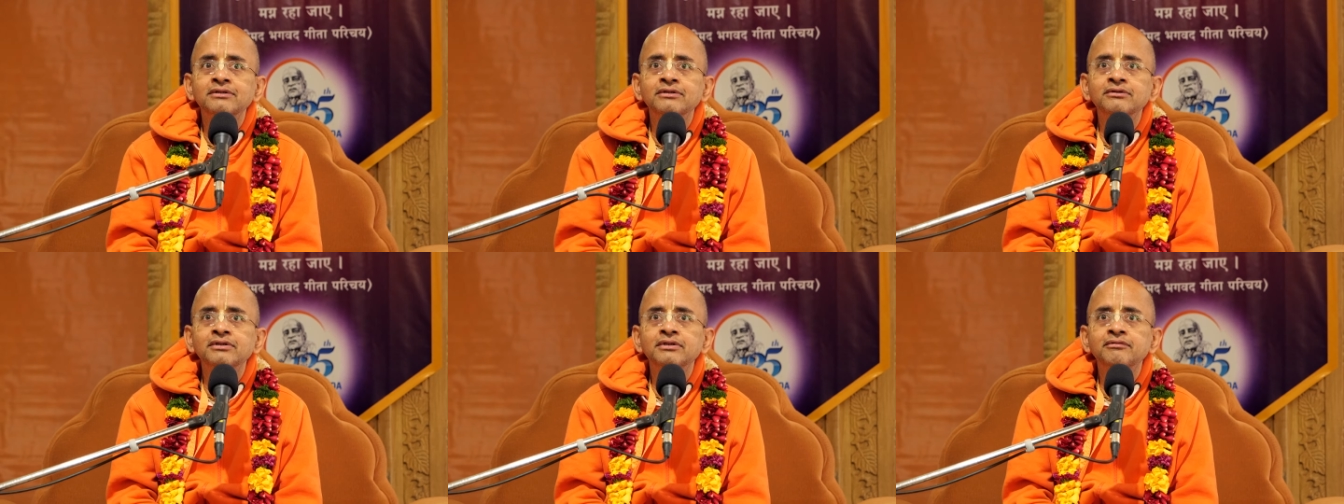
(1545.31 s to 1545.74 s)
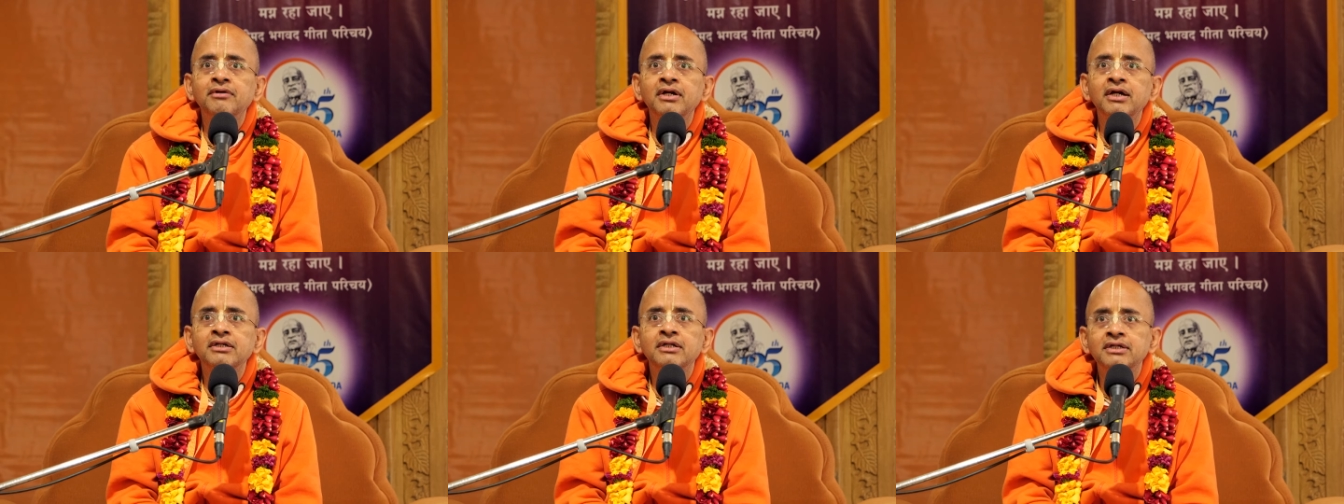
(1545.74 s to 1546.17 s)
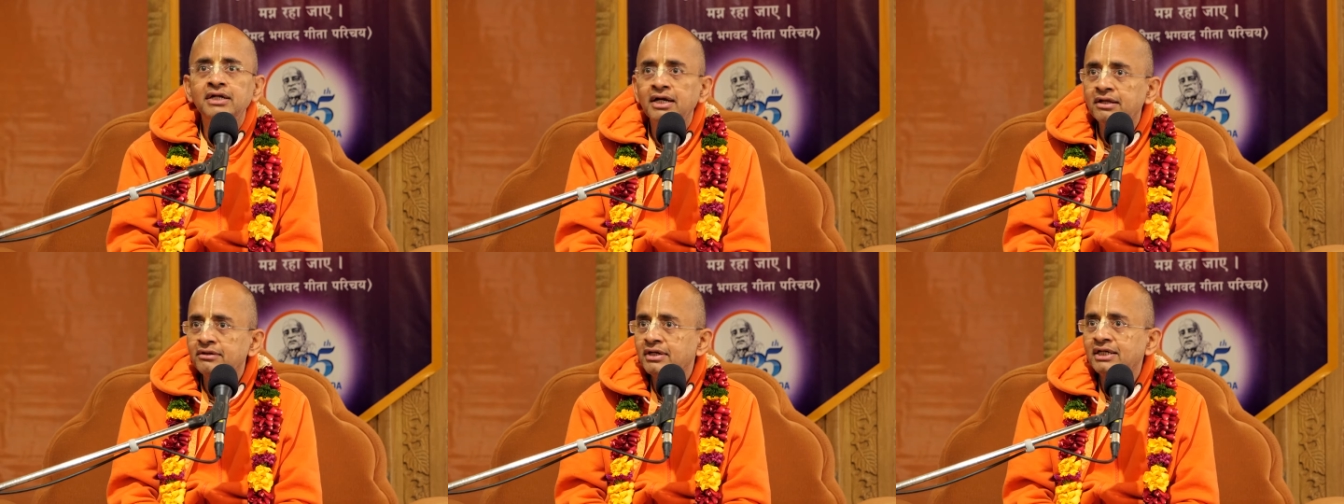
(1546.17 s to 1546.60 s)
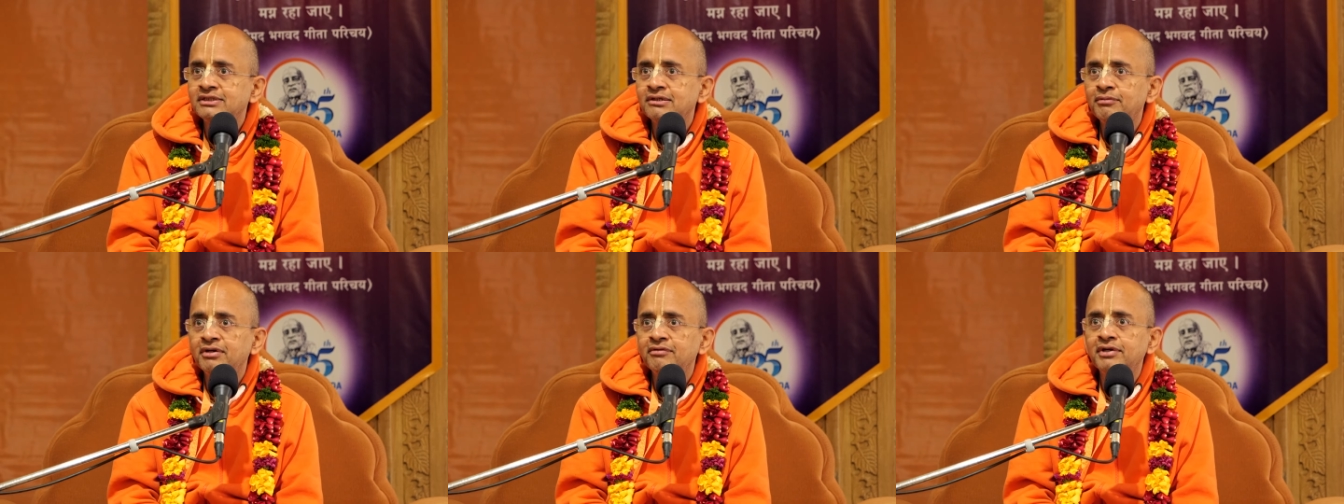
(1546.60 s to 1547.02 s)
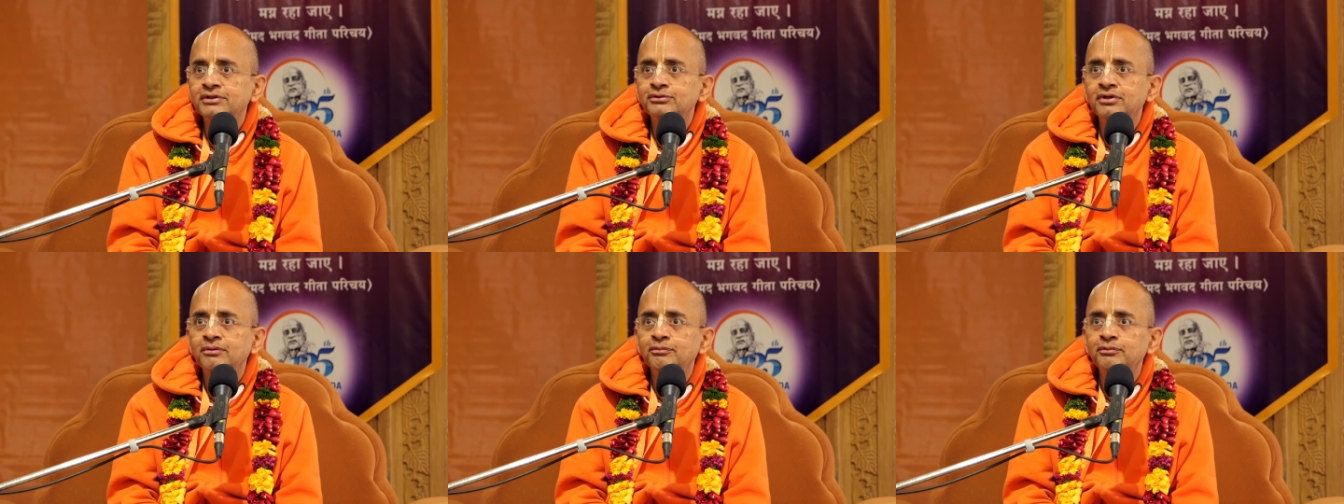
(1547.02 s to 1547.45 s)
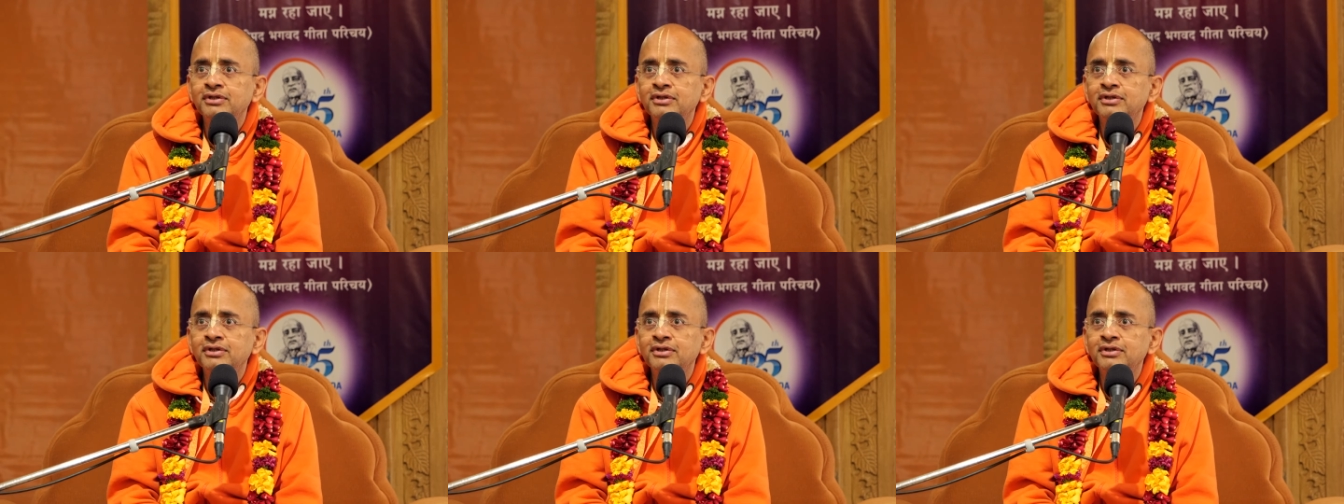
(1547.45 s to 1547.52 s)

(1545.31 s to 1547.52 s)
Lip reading: even at the dead of the night somebody wakes you up,